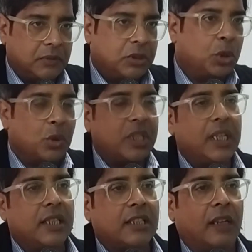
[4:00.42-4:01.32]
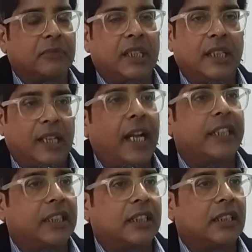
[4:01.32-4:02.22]
choosing something
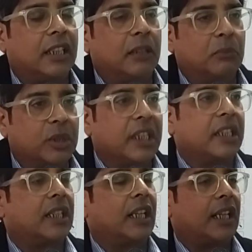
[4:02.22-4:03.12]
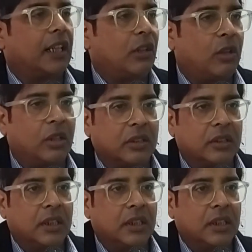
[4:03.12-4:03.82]
like Munirka or